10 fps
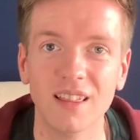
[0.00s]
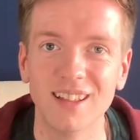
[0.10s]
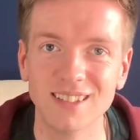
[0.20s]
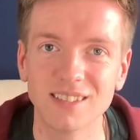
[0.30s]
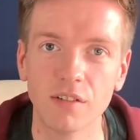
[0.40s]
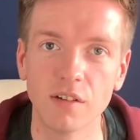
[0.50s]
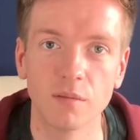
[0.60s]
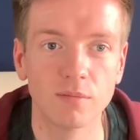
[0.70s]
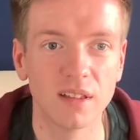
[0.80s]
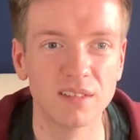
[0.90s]
This is something
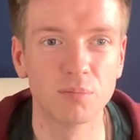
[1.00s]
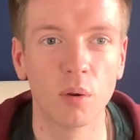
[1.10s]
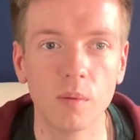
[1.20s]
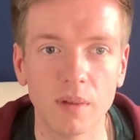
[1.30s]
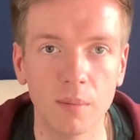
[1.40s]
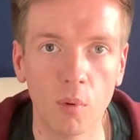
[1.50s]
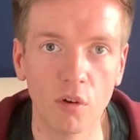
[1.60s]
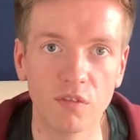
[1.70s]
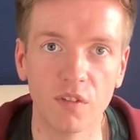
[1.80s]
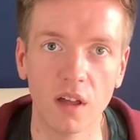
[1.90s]
that is probably
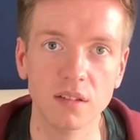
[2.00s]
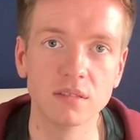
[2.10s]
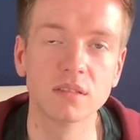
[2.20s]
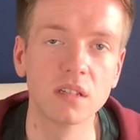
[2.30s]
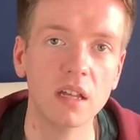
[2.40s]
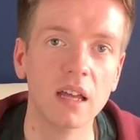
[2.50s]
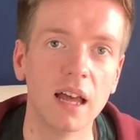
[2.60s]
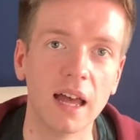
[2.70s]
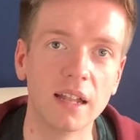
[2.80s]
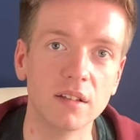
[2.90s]
more advanced
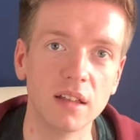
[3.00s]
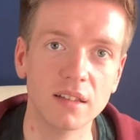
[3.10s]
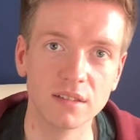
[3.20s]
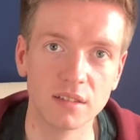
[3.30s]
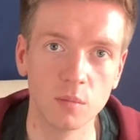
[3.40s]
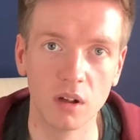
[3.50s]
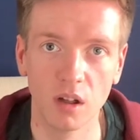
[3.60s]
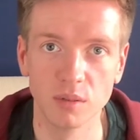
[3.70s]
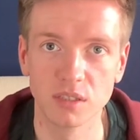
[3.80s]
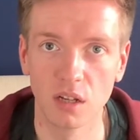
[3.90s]
and isn't somewhere I
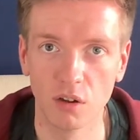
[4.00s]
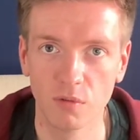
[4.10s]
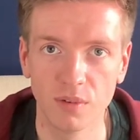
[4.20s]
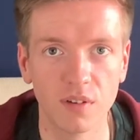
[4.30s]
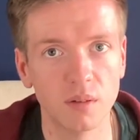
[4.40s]
would start off with.